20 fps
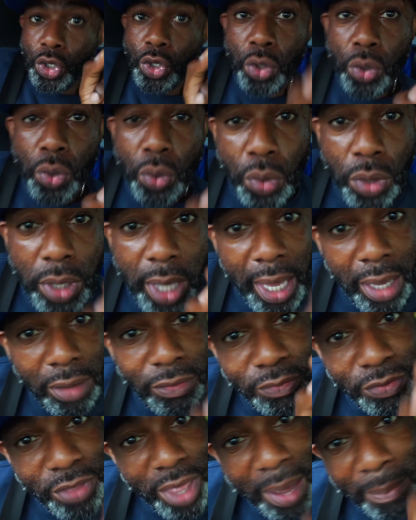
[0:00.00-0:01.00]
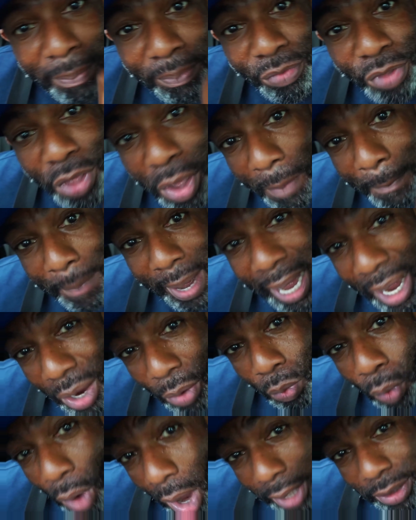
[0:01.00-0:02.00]
You gave them the
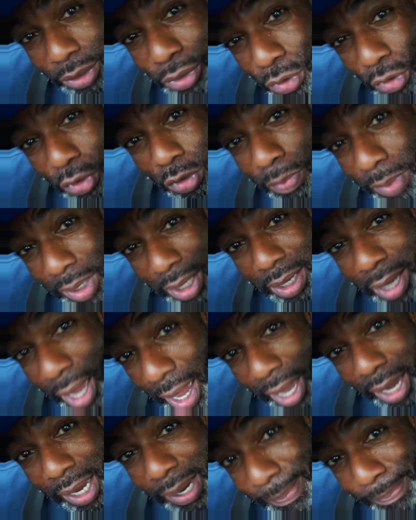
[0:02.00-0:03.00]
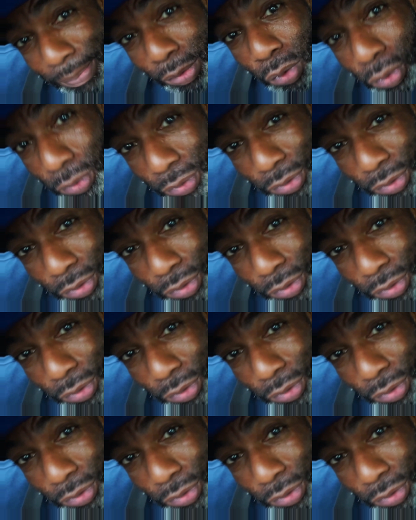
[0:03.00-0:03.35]
power to be able